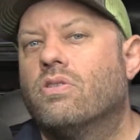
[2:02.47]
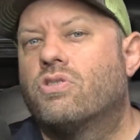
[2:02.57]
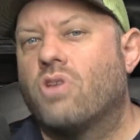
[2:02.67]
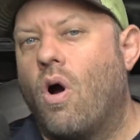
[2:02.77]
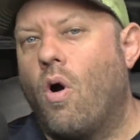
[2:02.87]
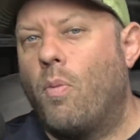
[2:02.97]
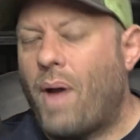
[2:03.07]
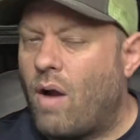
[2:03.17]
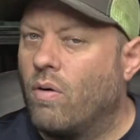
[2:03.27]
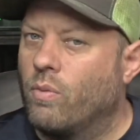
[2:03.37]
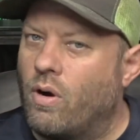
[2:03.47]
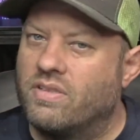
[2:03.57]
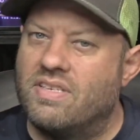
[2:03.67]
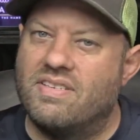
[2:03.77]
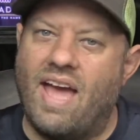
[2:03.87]
So
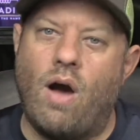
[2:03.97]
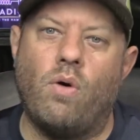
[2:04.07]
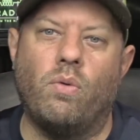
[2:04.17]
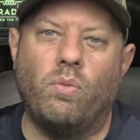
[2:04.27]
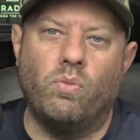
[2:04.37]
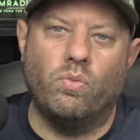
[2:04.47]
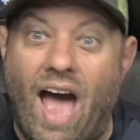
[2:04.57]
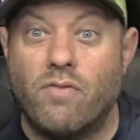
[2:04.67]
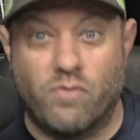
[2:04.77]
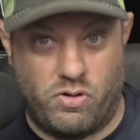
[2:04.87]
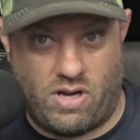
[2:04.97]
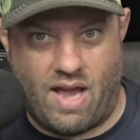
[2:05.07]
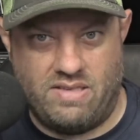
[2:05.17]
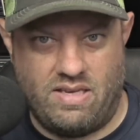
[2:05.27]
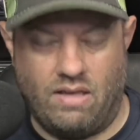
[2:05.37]
PowerWerx is now
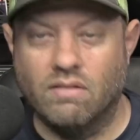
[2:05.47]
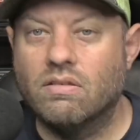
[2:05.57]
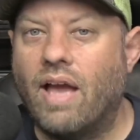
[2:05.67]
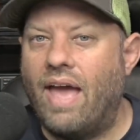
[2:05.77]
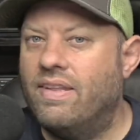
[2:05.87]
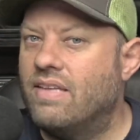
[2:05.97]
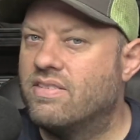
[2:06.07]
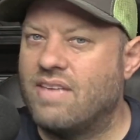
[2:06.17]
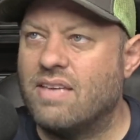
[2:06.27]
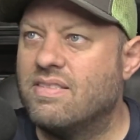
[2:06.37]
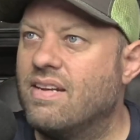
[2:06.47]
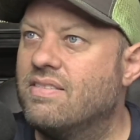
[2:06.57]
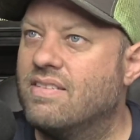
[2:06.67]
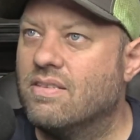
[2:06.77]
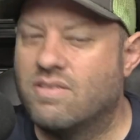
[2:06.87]
advertising and it says that
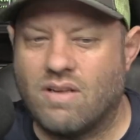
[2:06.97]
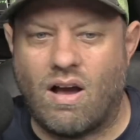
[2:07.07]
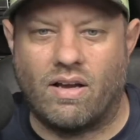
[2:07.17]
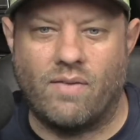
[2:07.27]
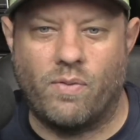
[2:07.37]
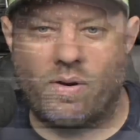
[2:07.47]
it's in stock.